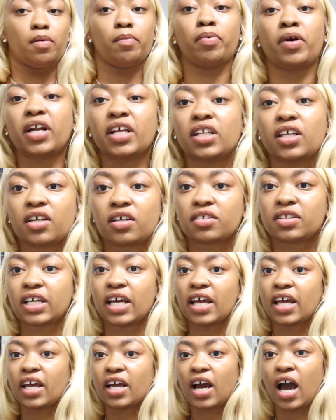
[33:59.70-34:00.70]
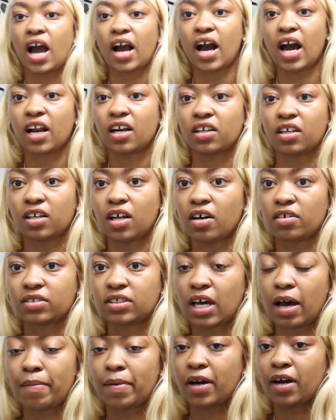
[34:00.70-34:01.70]
Pretty Little Thing. I got it a long
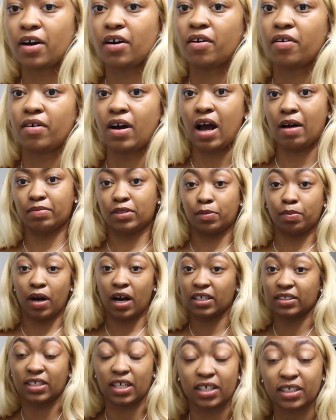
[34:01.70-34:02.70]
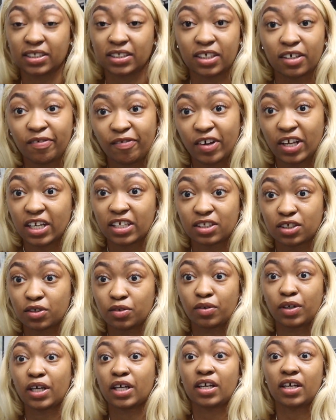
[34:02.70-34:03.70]
time ago. I'm surprised I can still fit
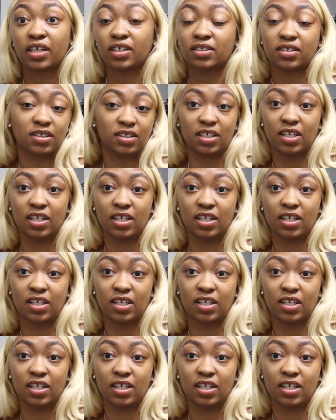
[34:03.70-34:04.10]
into it.